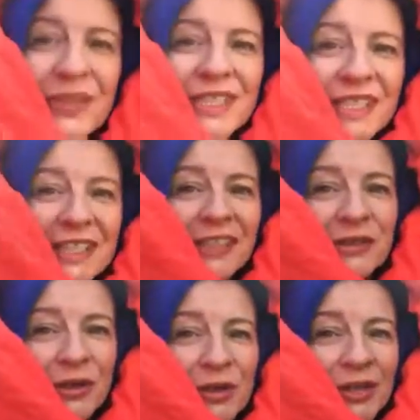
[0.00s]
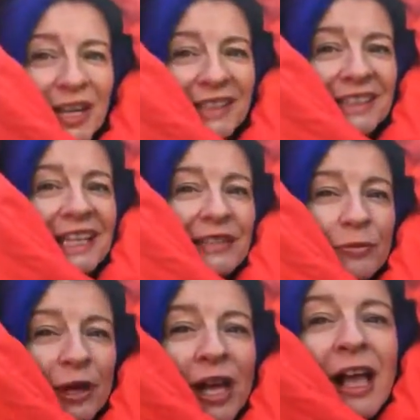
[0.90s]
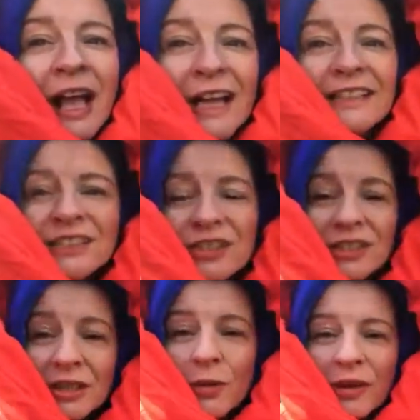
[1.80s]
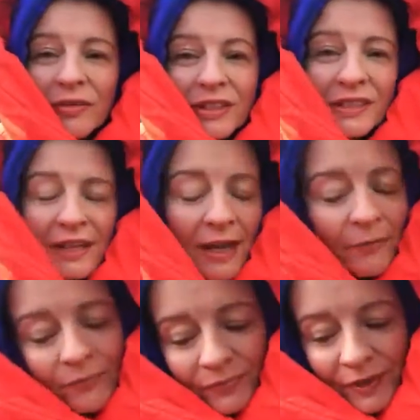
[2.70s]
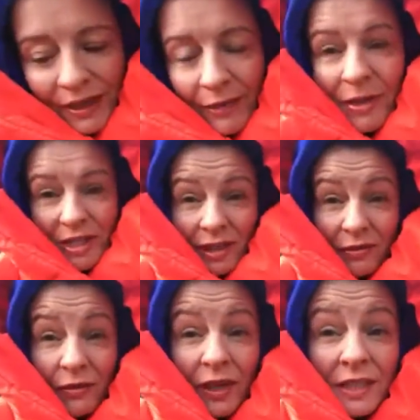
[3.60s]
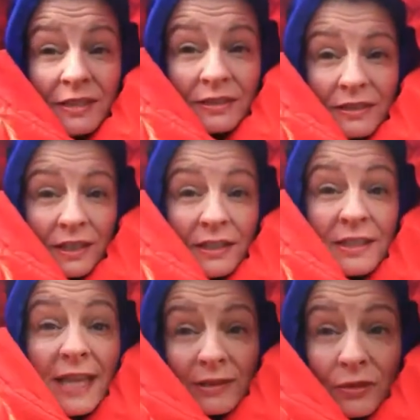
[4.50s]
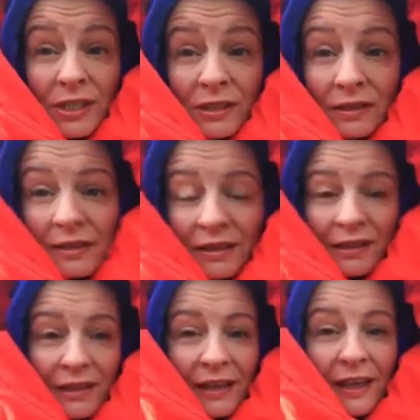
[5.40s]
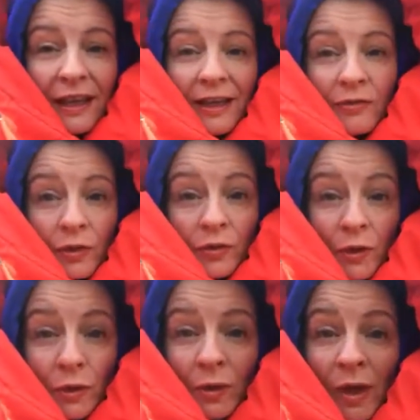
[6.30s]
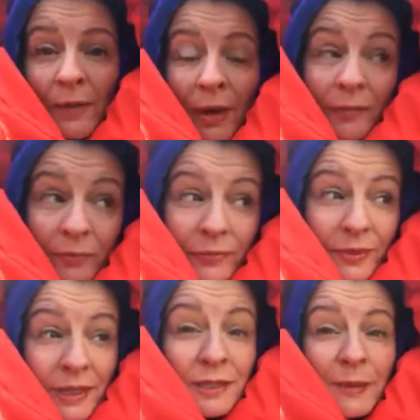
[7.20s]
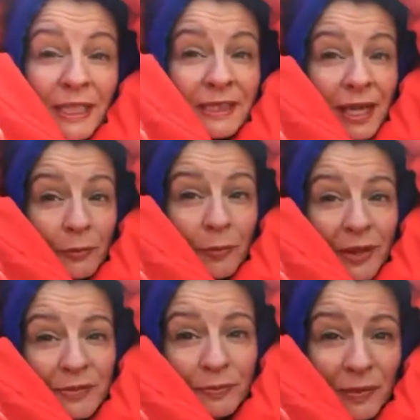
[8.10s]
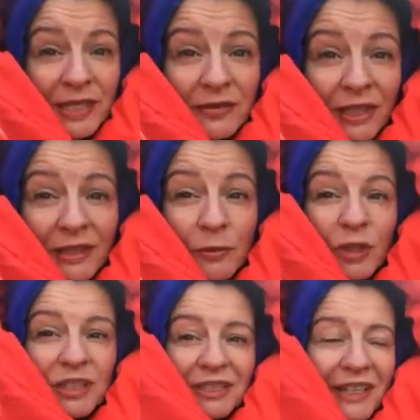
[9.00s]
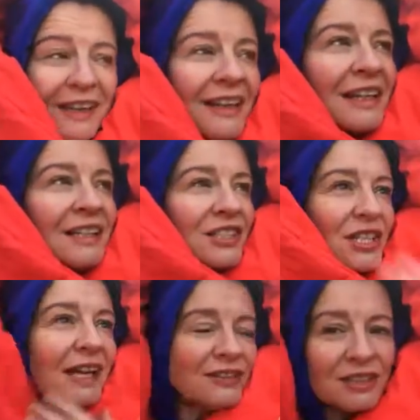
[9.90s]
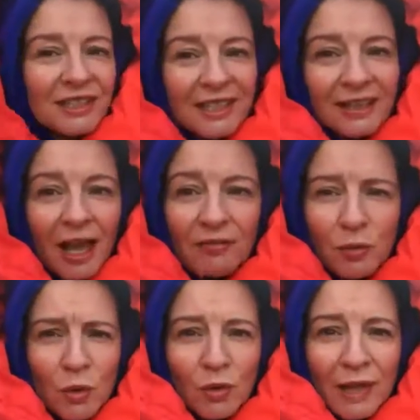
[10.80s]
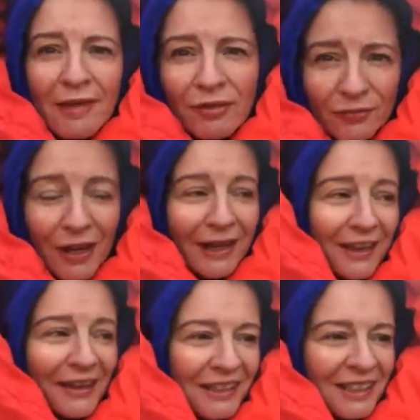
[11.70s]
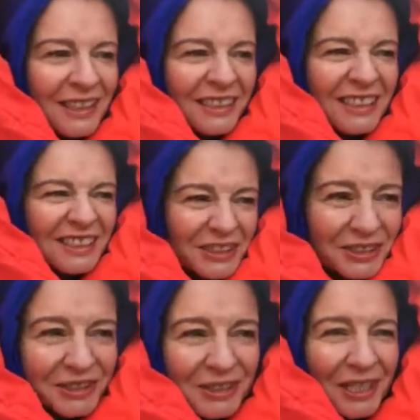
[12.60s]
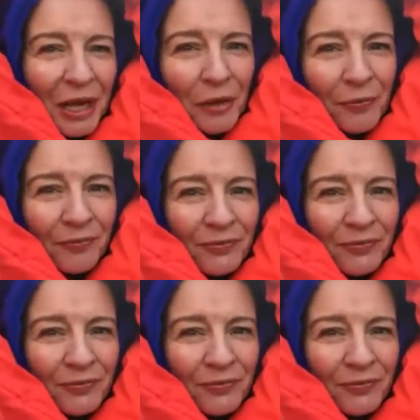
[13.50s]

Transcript: just in a little courtyard in Edinburgh, and it's just a quick vid. Um, I'm actually here for very uh, sad reasons, uh, for a funeral, but I'm spending time with my best friend, and we're just gonna chill out today, have a walk, have a fire, and just you know,